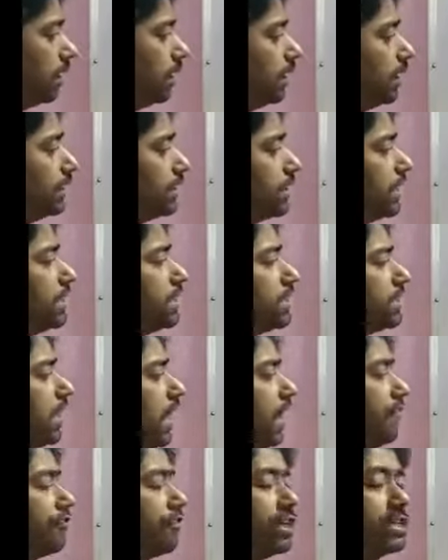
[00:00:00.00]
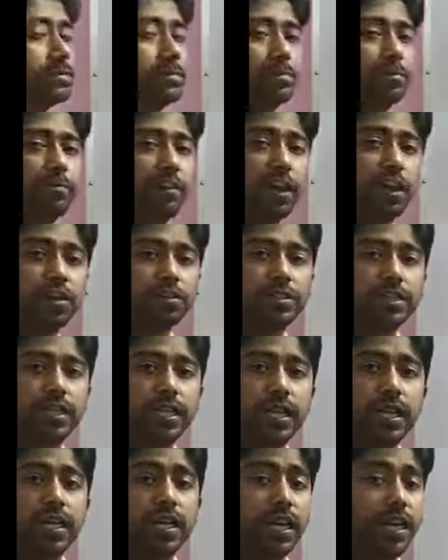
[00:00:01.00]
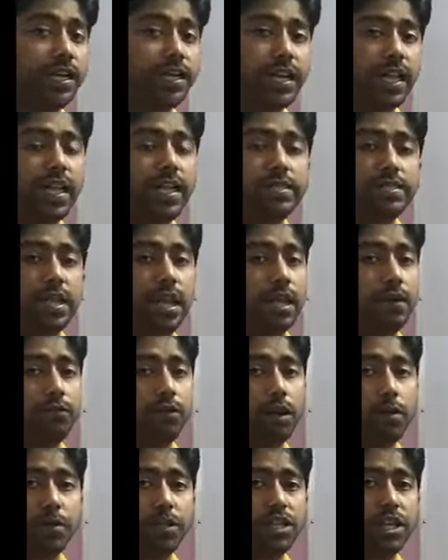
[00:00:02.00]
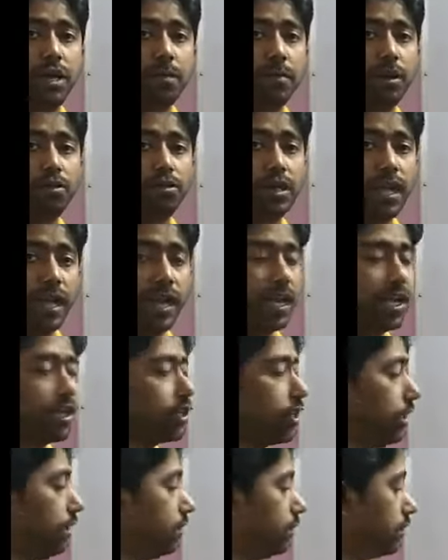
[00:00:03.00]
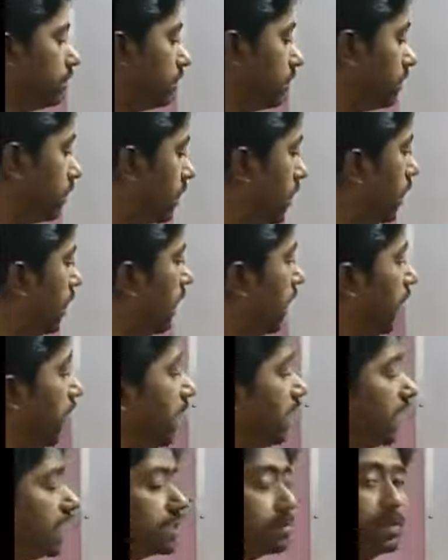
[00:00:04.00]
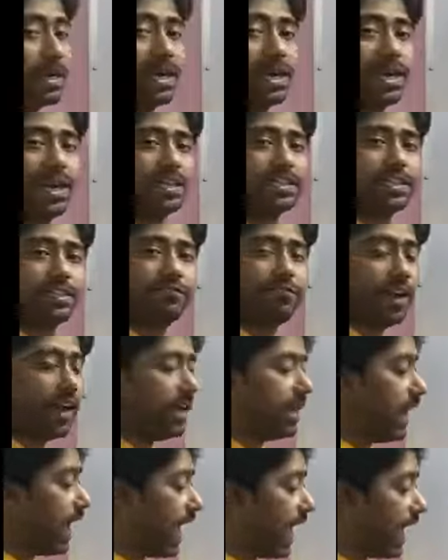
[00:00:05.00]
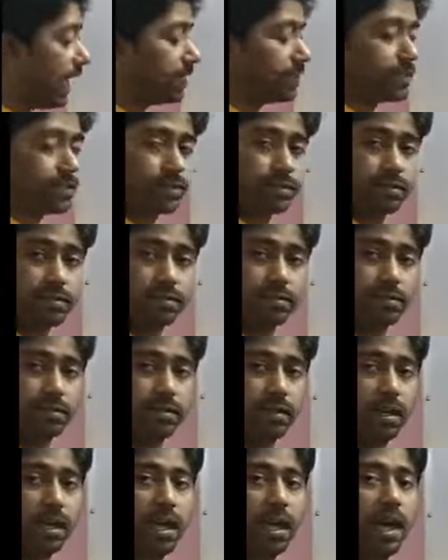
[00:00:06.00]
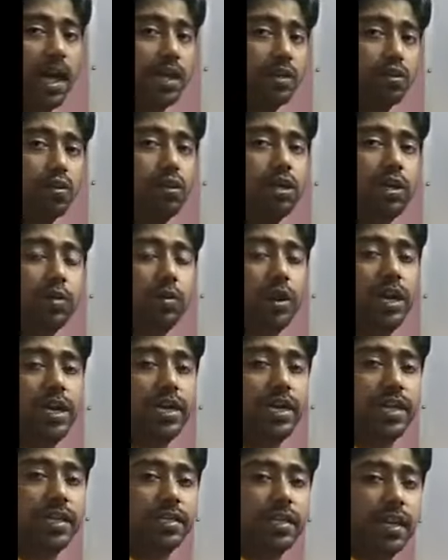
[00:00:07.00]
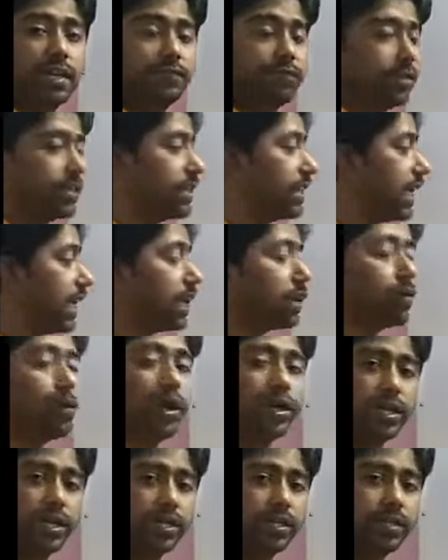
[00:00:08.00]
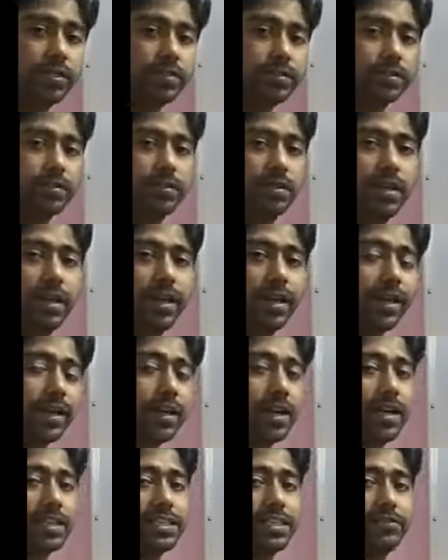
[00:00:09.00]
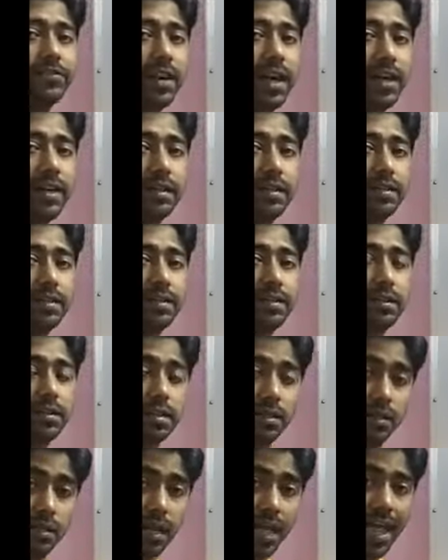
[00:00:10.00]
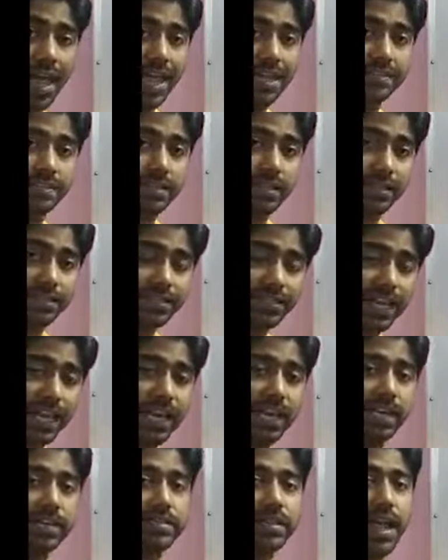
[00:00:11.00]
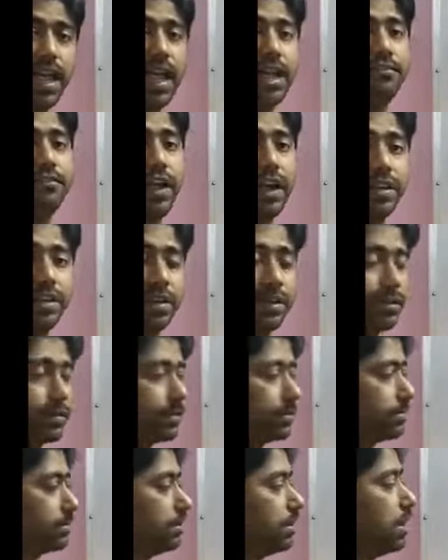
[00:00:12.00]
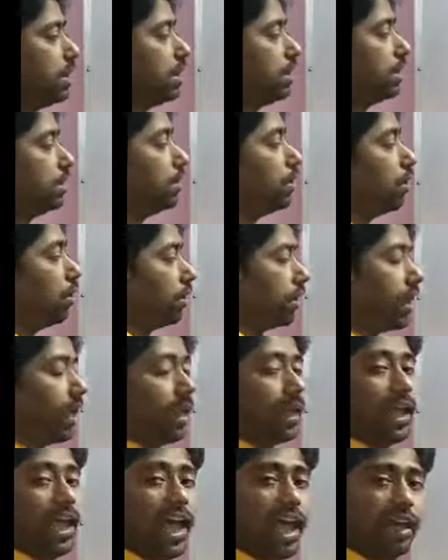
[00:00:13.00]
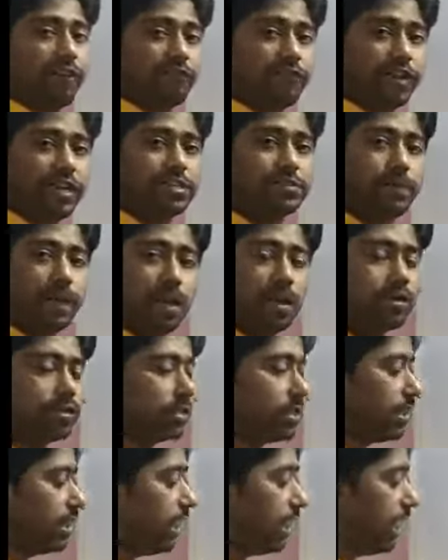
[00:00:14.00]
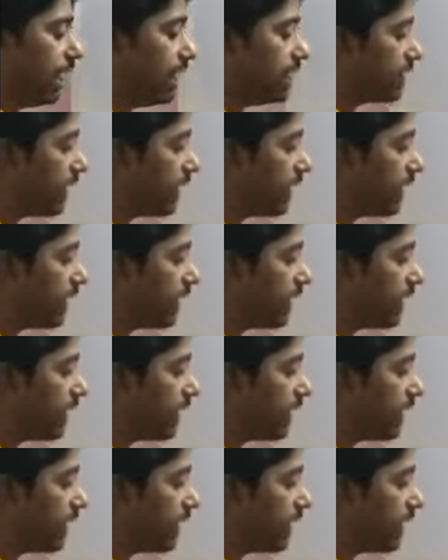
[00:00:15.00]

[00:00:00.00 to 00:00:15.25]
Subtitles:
since average velocity contains information about direction, it has been classified as, I told you earlier that physical quantities are classified as scalars and vectors. Okay, average velocity is